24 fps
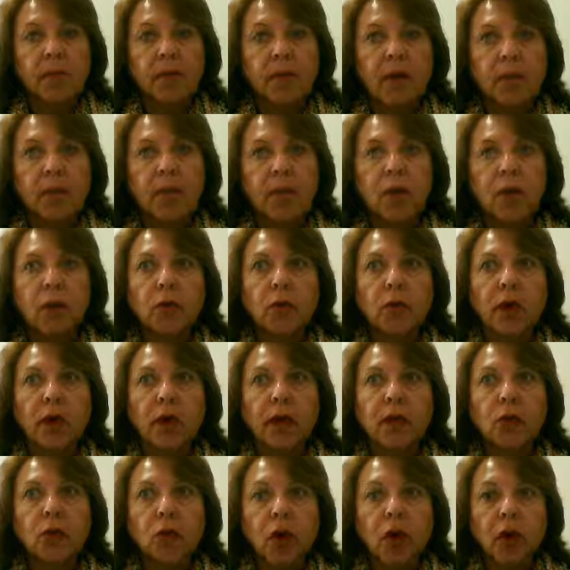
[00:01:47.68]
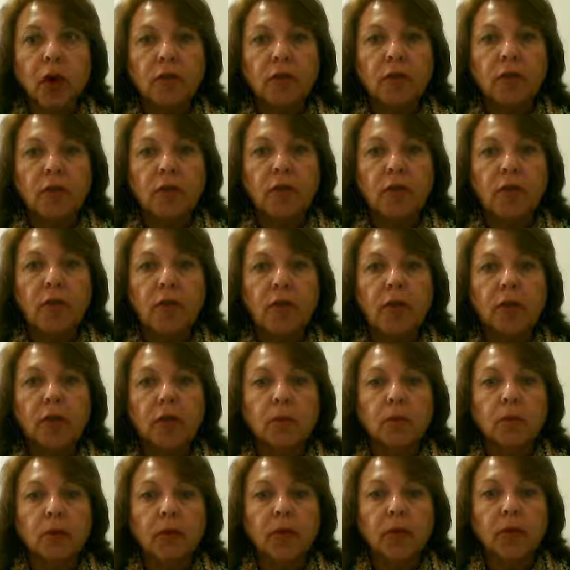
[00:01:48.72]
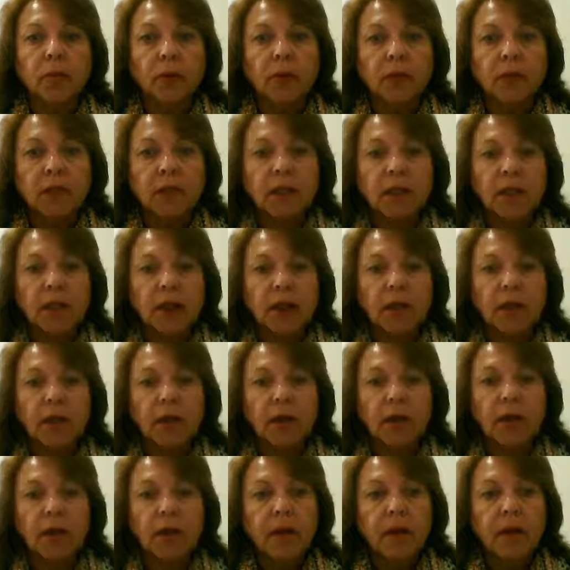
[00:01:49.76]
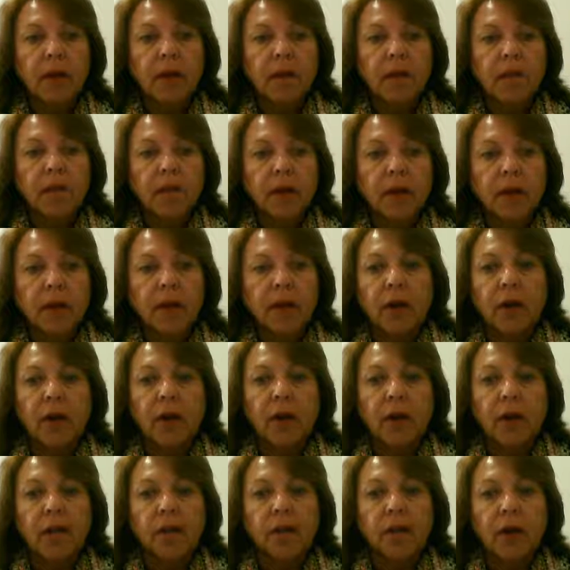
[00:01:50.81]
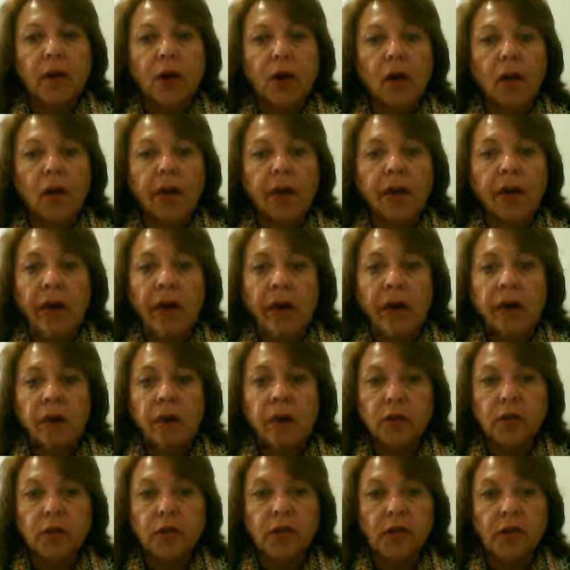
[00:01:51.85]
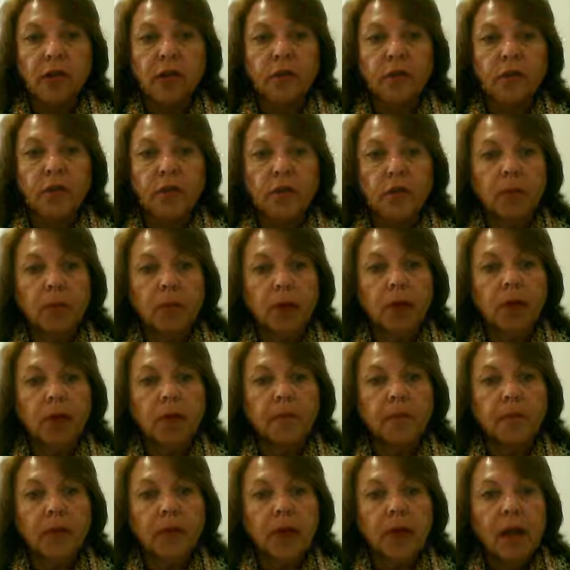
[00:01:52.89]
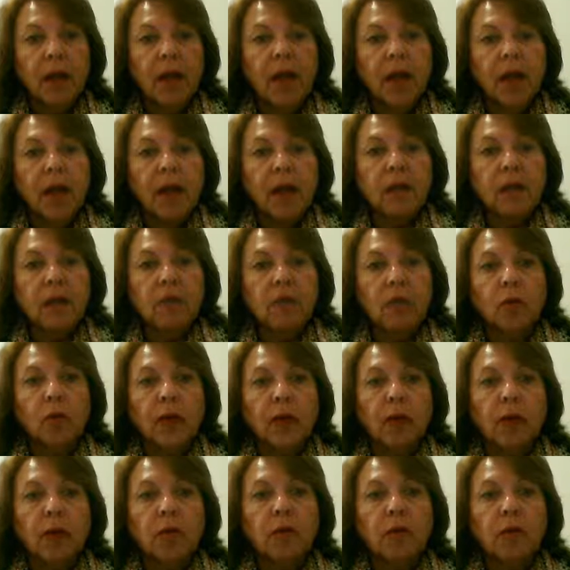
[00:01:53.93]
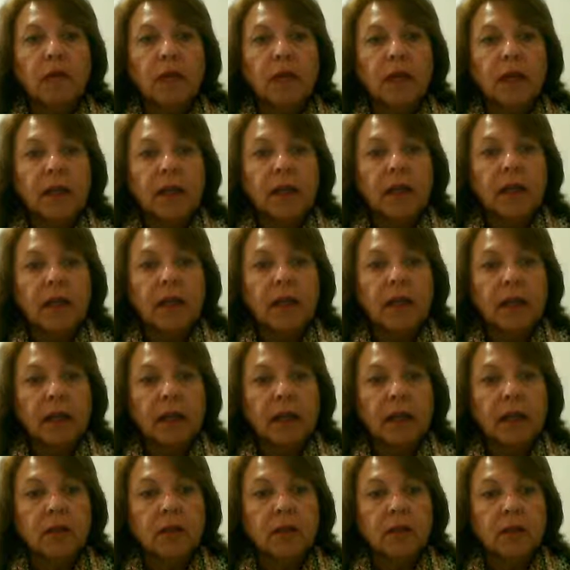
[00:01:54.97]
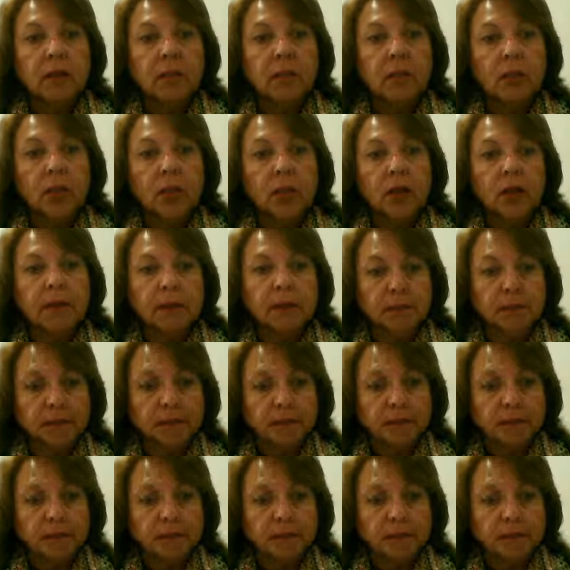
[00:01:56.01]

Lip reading: people who are in charge of the book, who put the book together. They're often called the editors of the book. And so when you're citing an edited book,